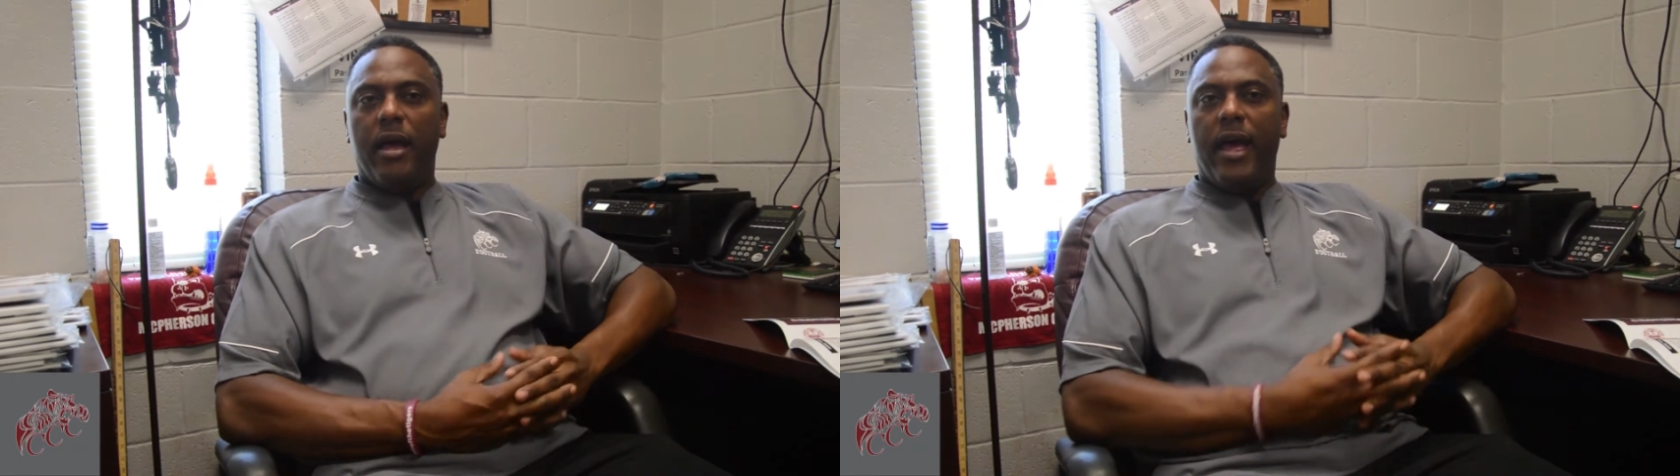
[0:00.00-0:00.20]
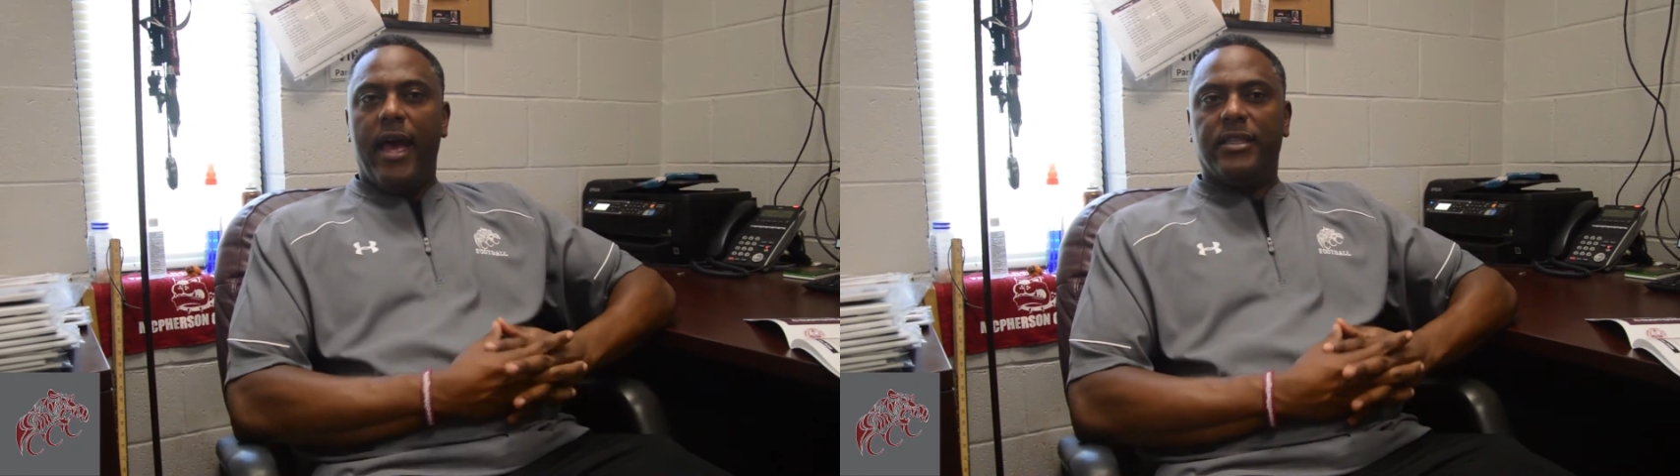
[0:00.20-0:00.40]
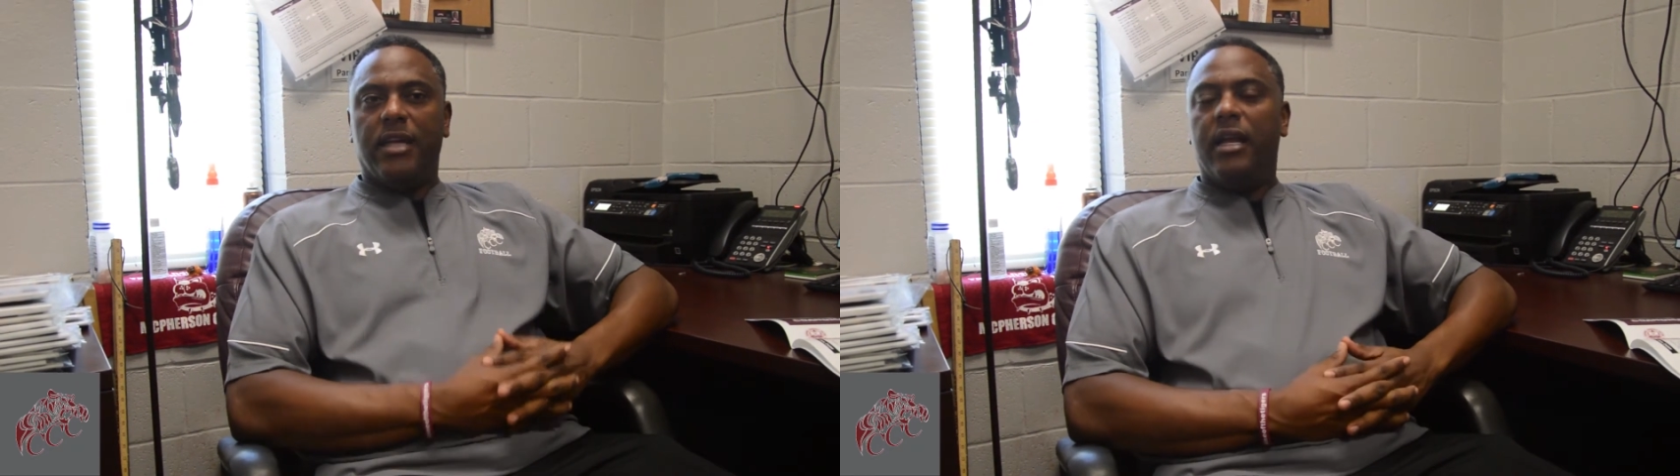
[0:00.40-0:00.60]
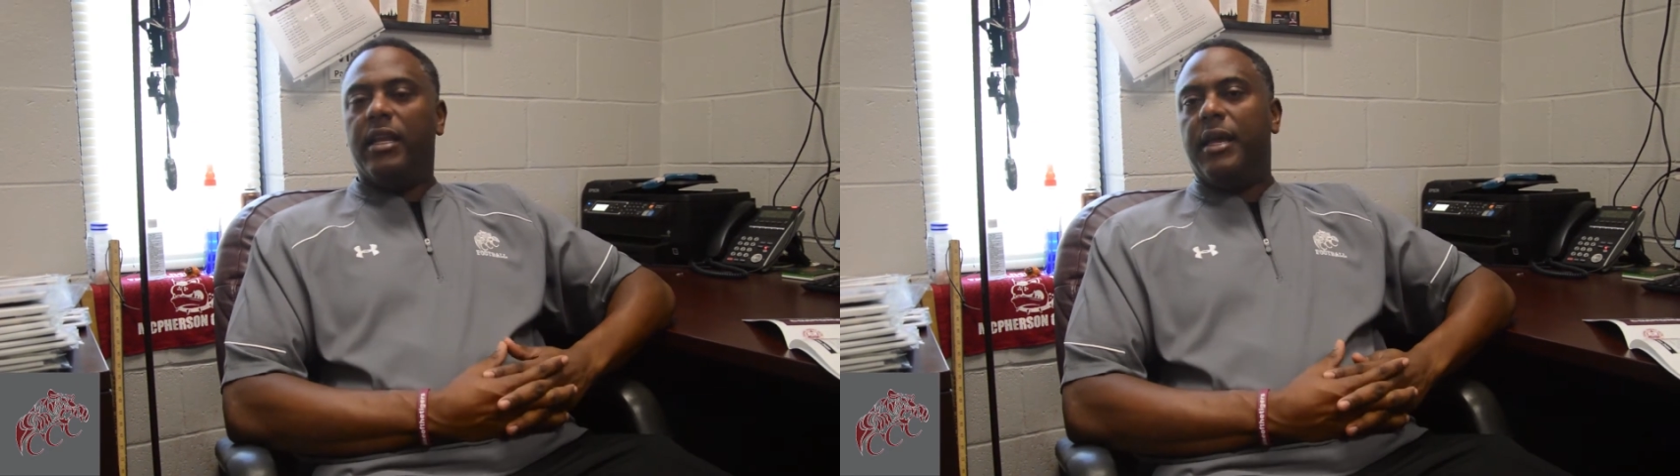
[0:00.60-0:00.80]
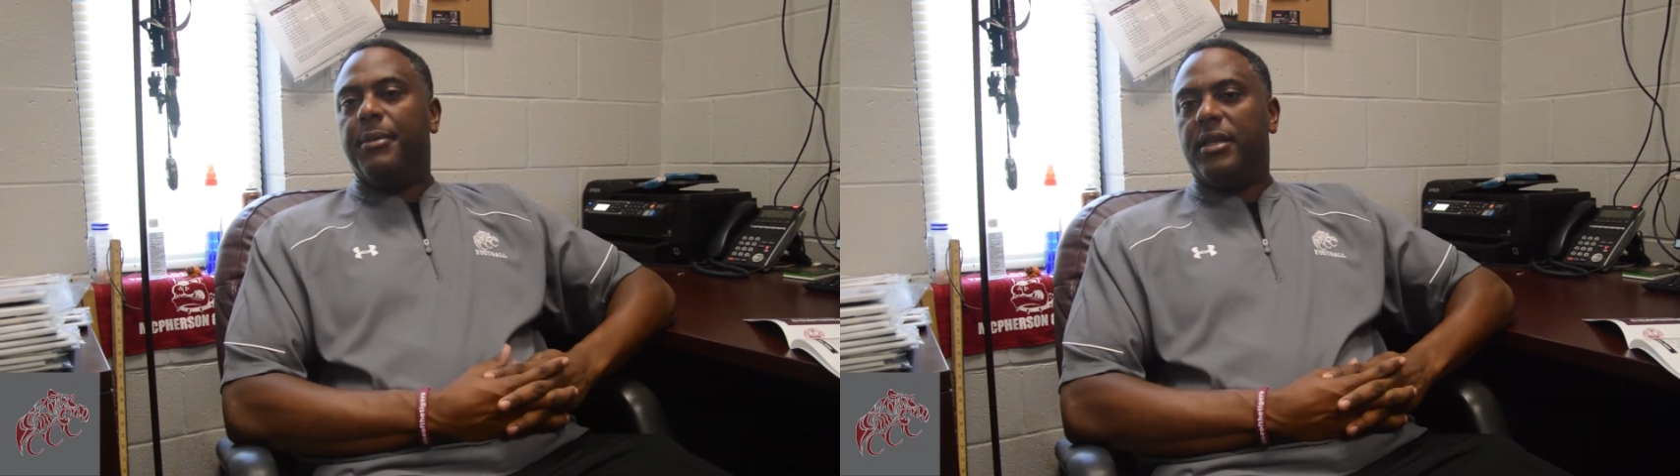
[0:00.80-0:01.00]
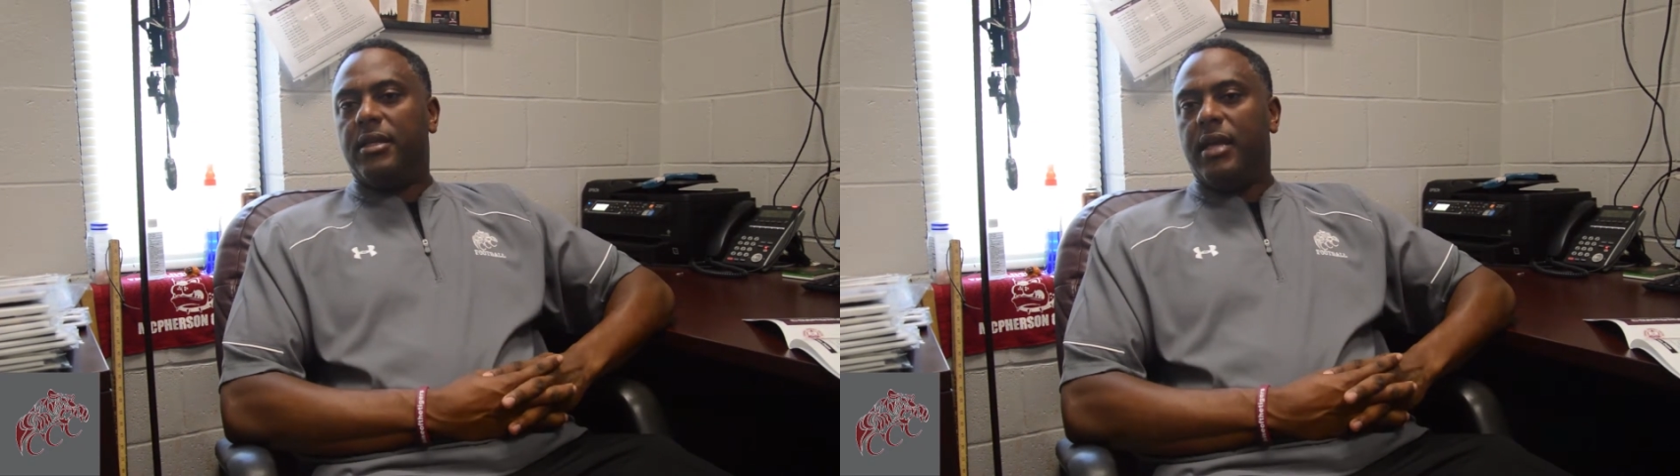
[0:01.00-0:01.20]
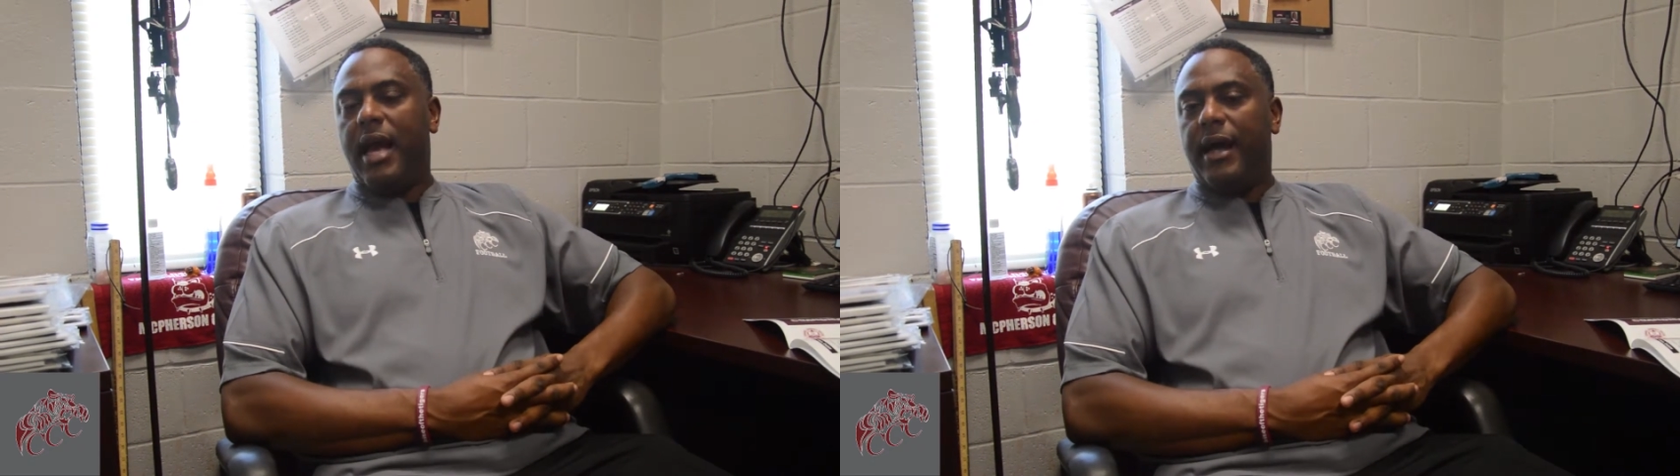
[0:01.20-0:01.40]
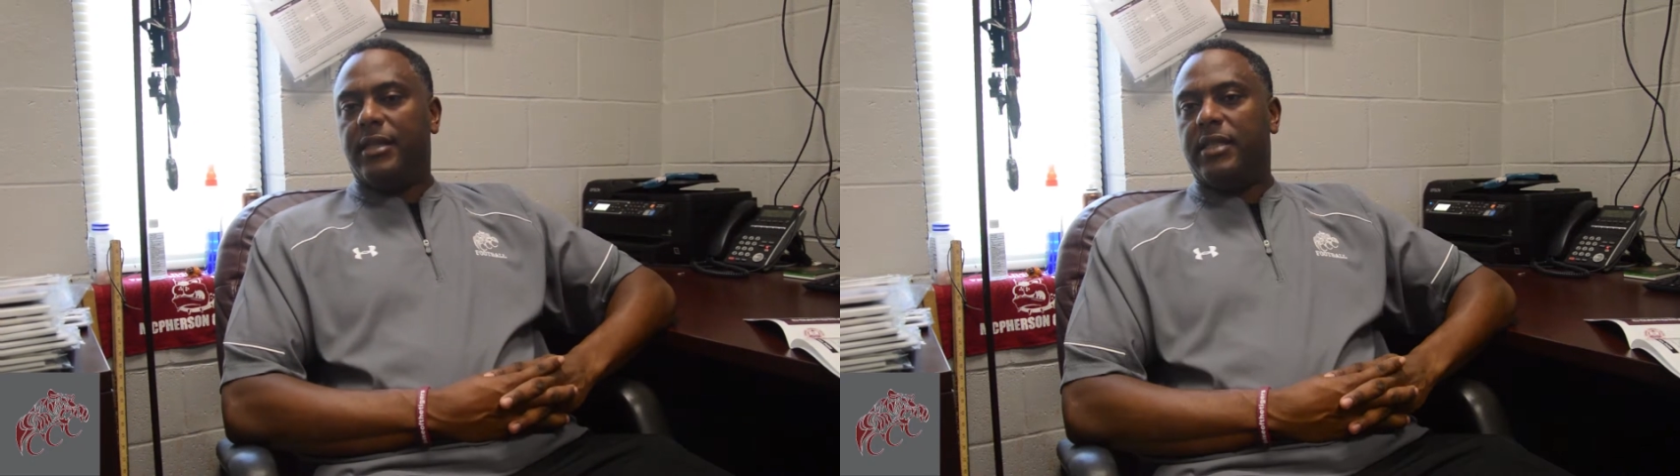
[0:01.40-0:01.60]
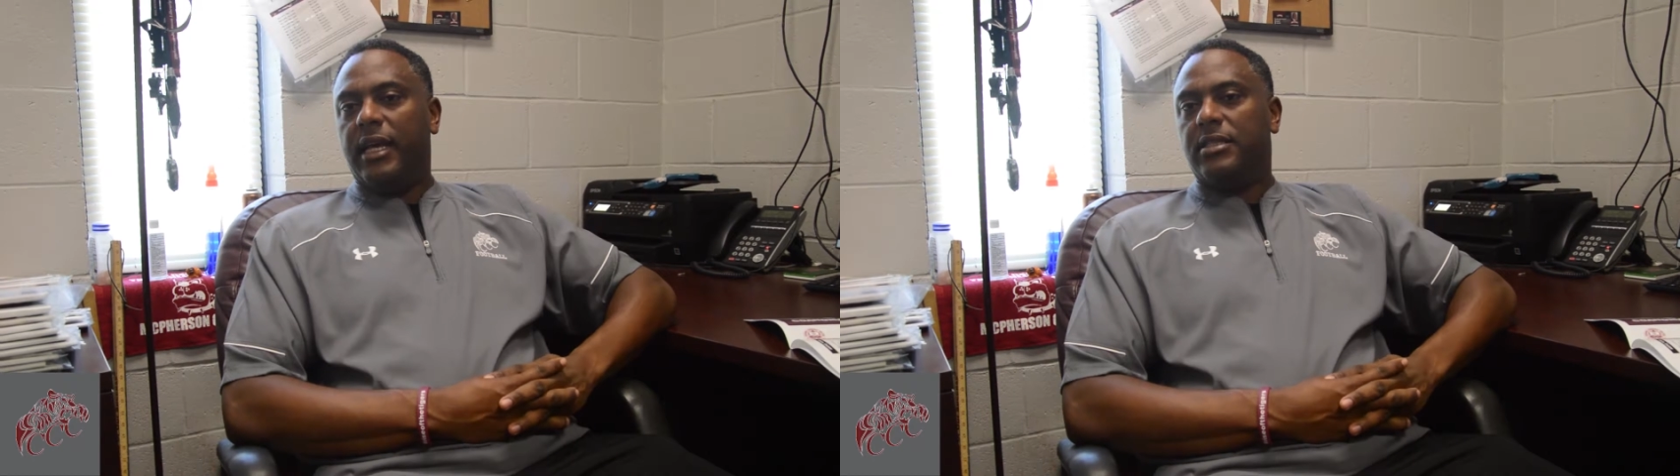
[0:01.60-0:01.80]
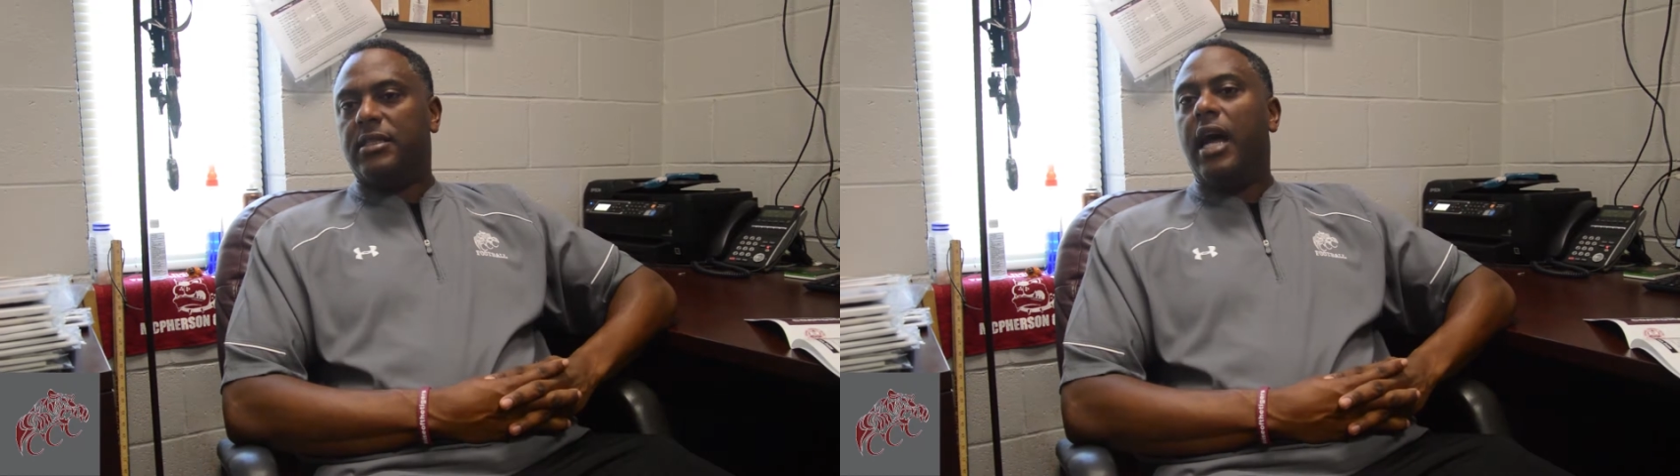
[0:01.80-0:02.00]
has unlimited
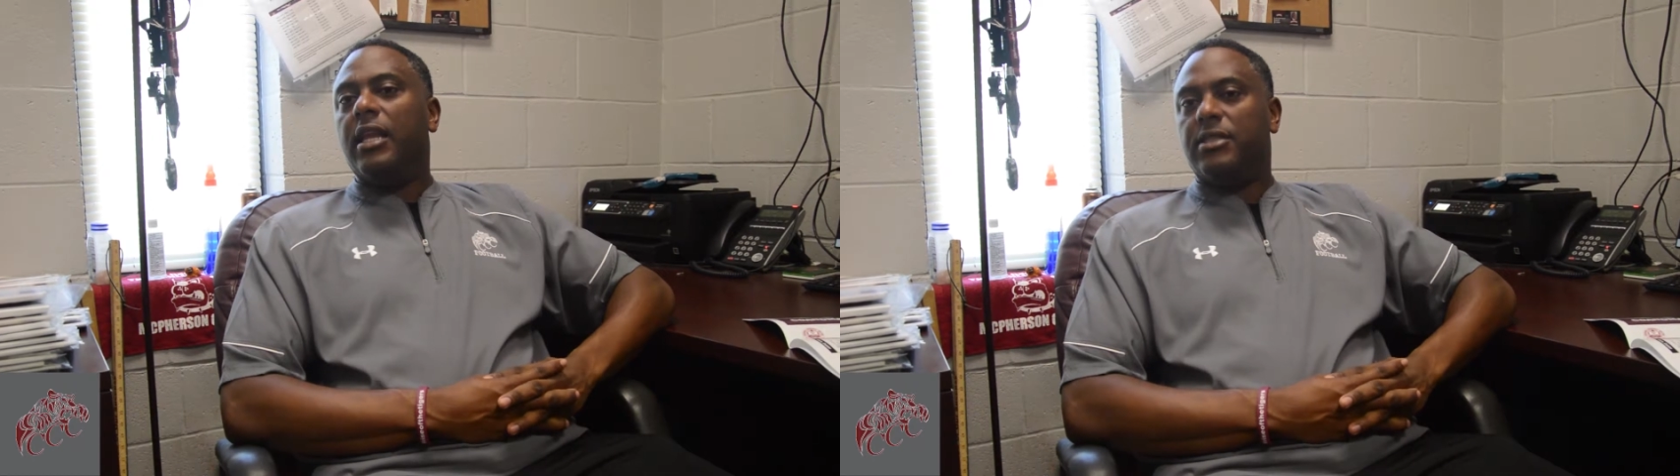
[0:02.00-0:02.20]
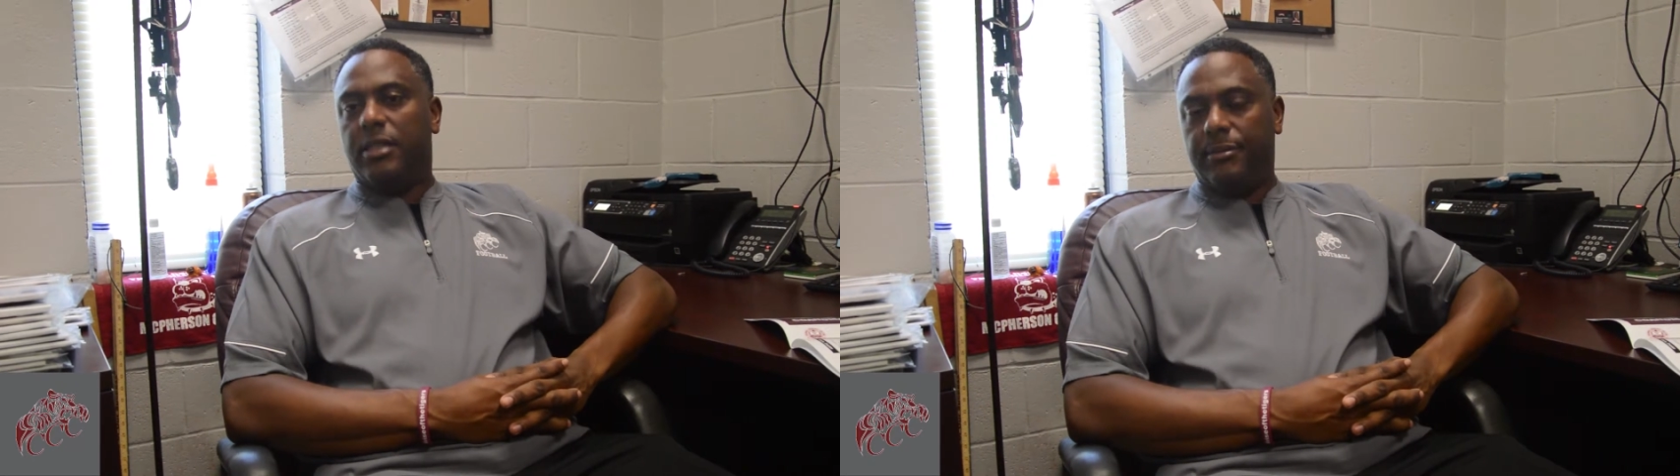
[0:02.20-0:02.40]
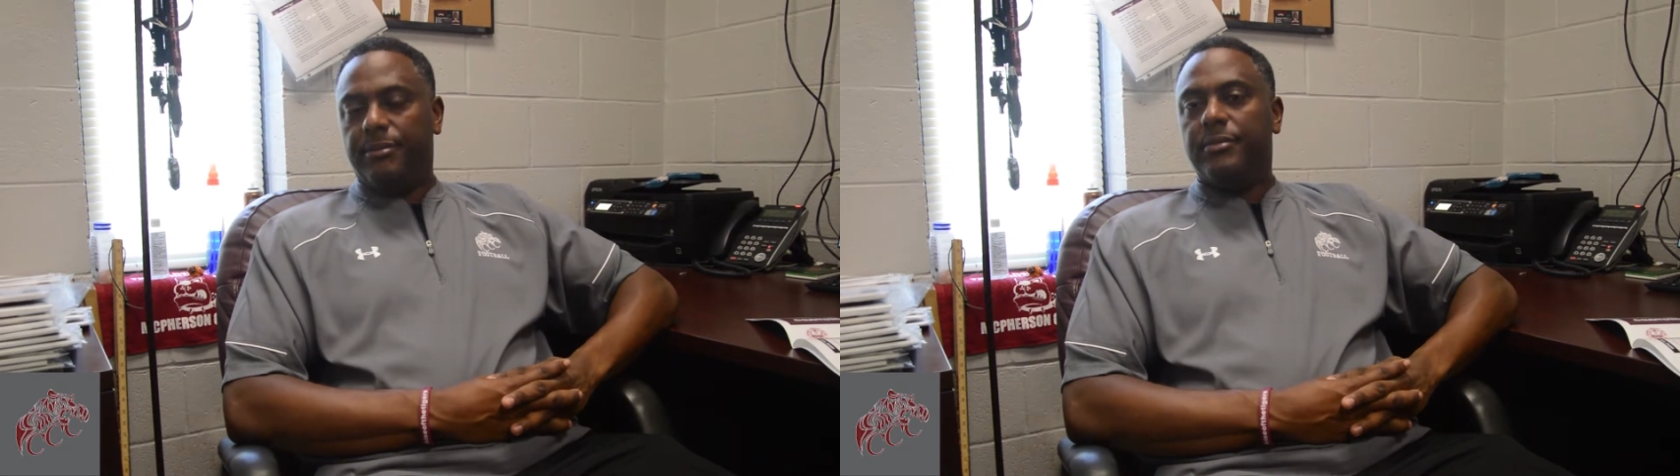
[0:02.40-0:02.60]
out-of-state scholarship.